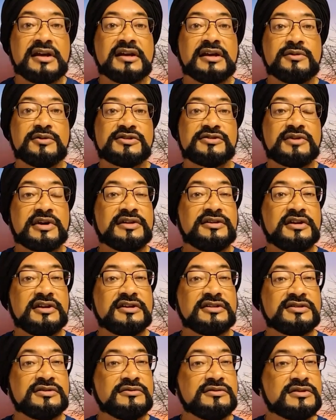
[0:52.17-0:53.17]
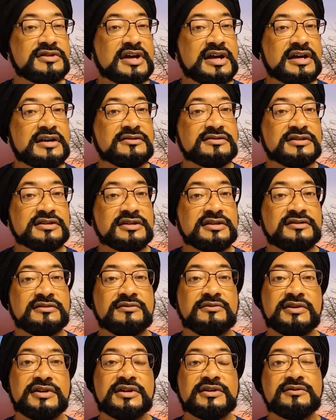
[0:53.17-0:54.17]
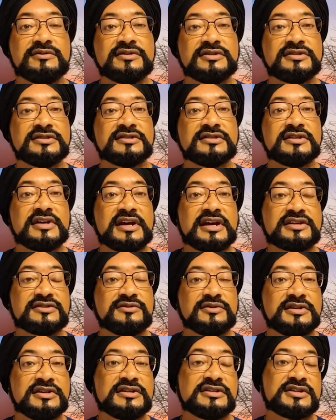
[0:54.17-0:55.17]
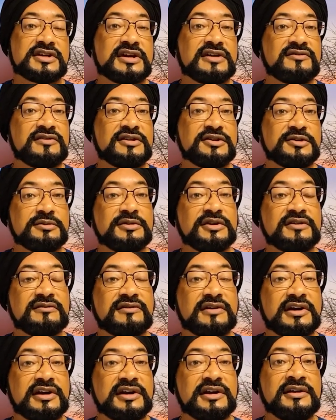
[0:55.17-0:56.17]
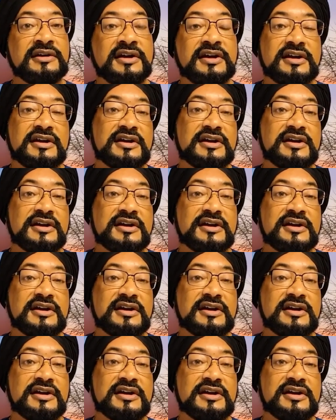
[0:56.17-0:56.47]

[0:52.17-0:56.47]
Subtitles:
It was around the year 2000 when it was actually discovered to be a very